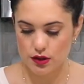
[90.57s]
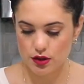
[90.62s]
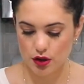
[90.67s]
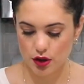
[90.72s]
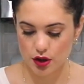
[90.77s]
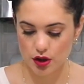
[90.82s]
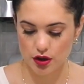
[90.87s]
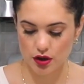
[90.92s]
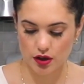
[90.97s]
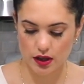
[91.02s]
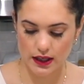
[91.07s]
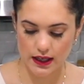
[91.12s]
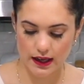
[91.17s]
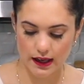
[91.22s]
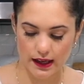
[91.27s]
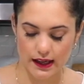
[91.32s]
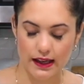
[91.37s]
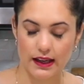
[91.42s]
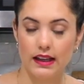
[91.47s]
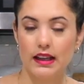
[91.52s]
So you're going to
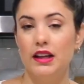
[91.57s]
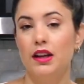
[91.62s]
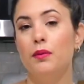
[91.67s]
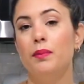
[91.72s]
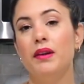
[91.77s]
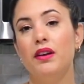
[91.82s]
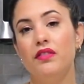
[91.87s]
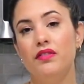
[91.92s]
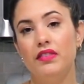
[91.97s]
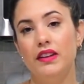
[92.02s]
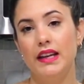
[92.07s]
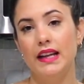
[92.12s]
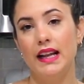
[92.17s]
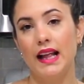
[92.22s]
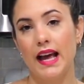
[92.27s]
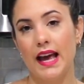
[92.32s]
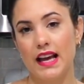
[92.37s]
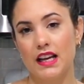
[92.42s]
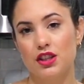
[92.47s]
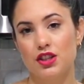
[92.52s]
need a little bit of
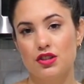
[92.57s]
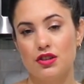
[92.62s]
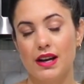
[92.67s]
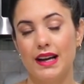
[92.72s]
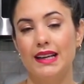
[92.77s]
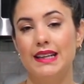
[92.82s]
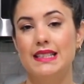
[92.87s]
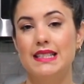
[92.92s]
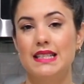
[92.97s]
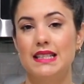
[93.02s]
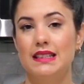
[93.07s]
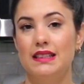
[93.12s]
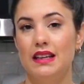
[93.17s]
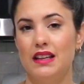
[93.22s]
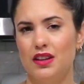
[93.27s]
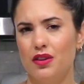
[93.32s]
vanilla extract.